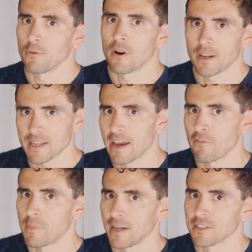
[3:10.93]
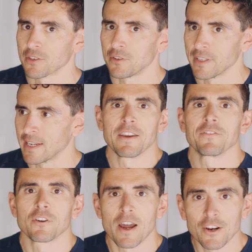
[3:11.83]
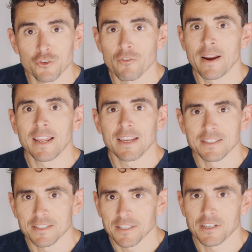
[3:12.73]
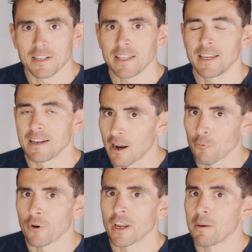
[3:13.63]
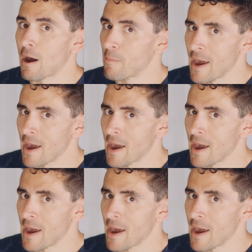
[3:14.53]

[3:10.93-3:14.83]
wanting to have a bicycle that if they're not training consistently and not worrying about